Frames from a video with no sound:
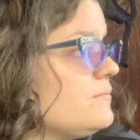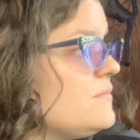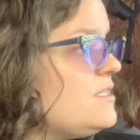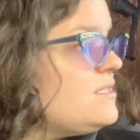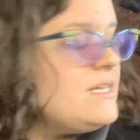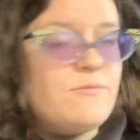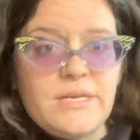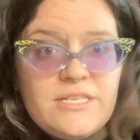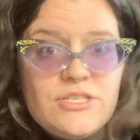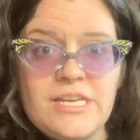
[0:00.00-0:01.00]

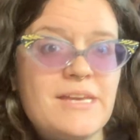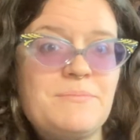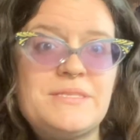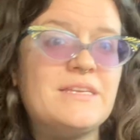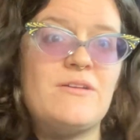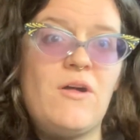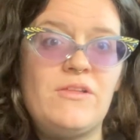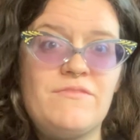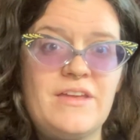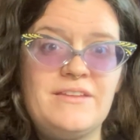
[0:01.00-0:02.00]
seaweed chips and
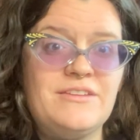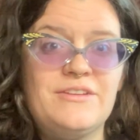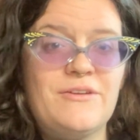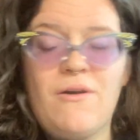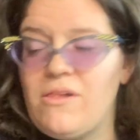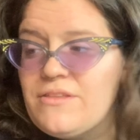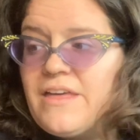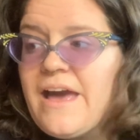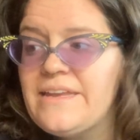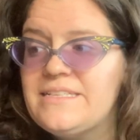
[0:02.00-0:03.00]
all of
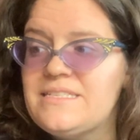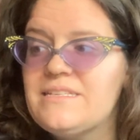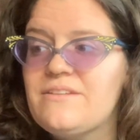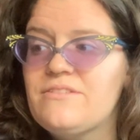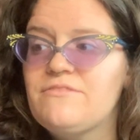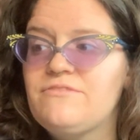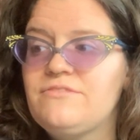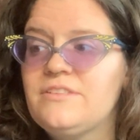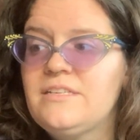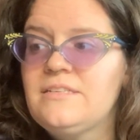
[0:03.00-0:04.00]
that instead
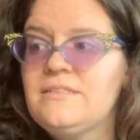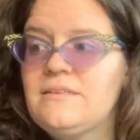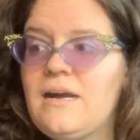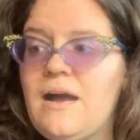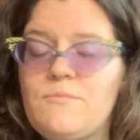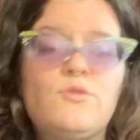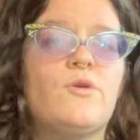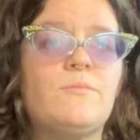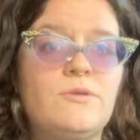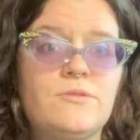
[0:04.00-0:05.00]
of
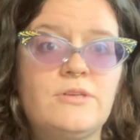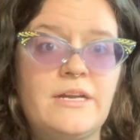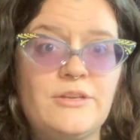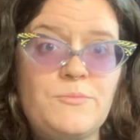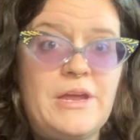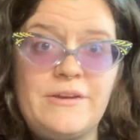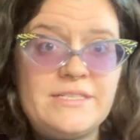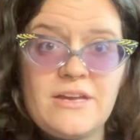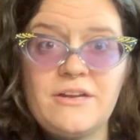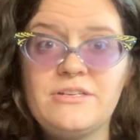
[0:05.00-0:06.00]
normal
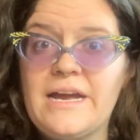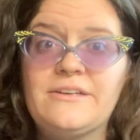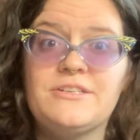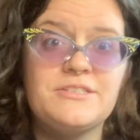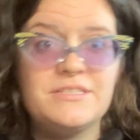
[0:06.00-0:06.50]
Mary's Gone crackers